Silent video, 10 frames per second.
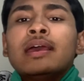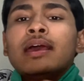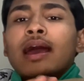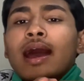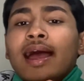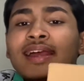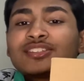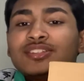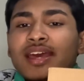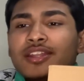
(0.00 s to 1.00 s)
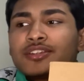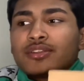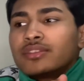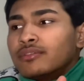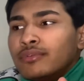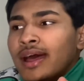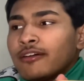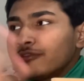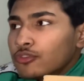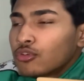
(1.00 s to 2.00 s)
I actually entered the
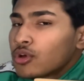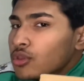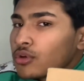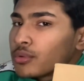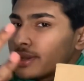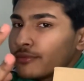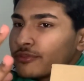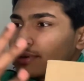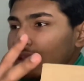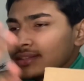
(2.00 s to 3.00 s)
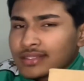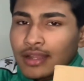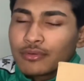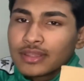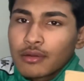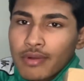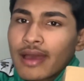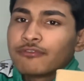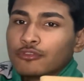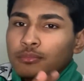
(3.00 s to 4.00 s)
raffle or whatever. It's not really a
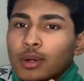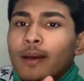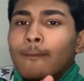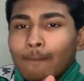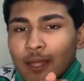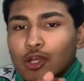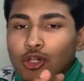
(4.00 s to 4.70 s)
raffle, but I call it a